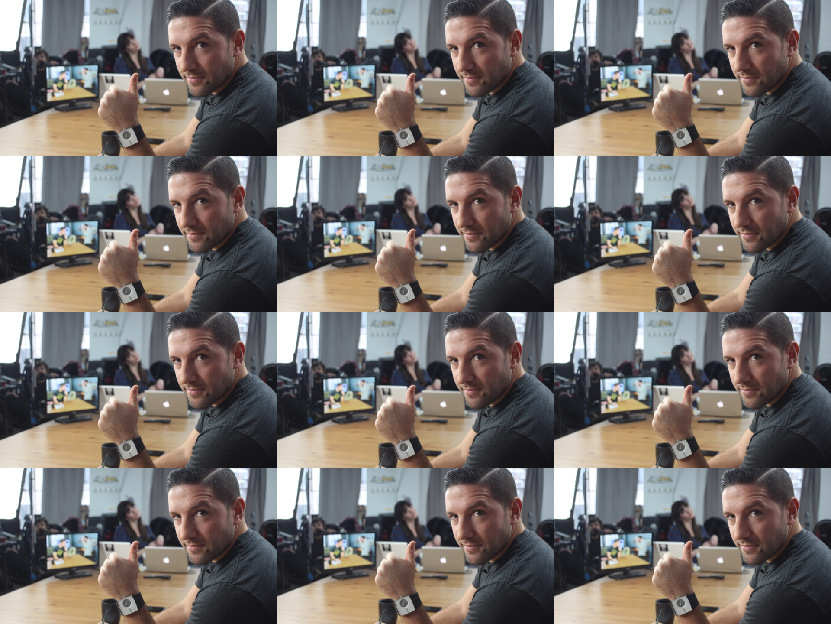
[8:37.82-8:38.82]

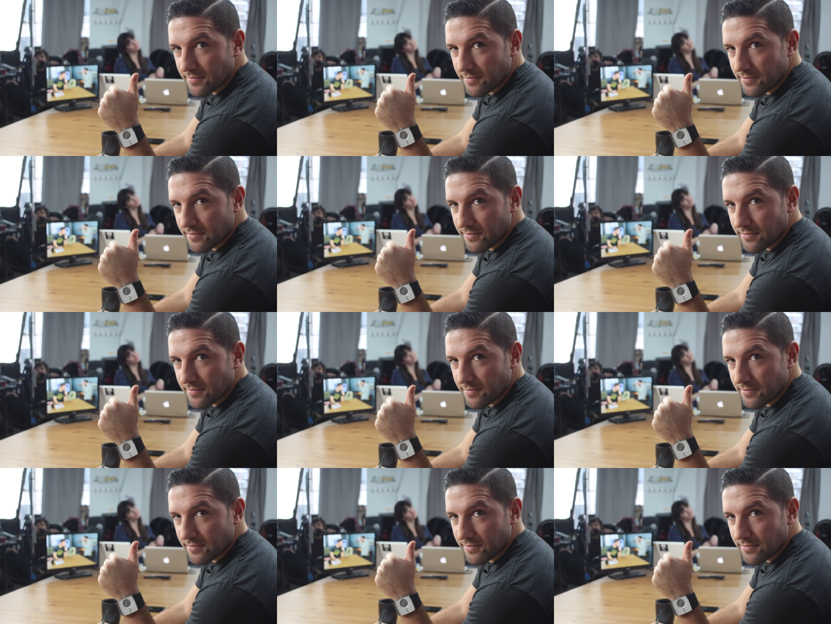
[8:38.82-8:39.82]

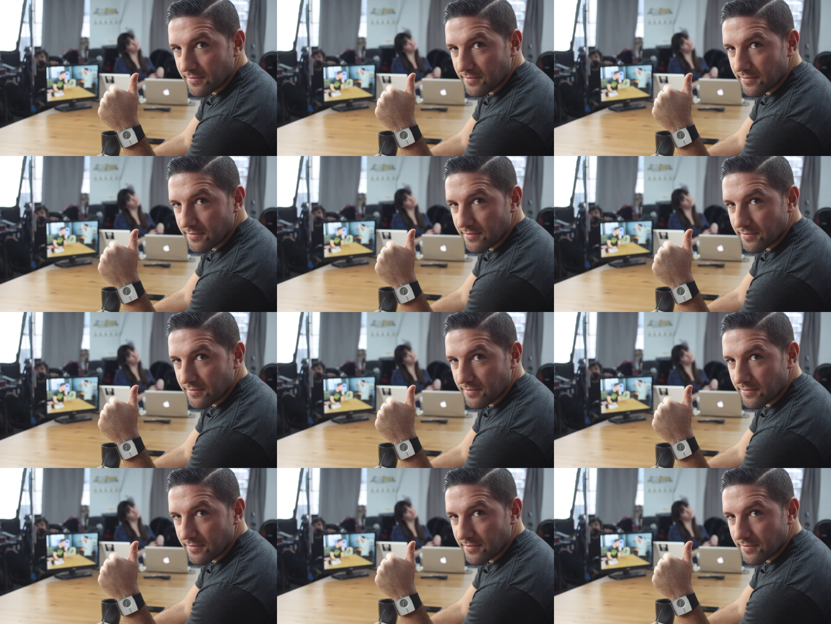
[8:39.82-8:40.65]
Nothing is said.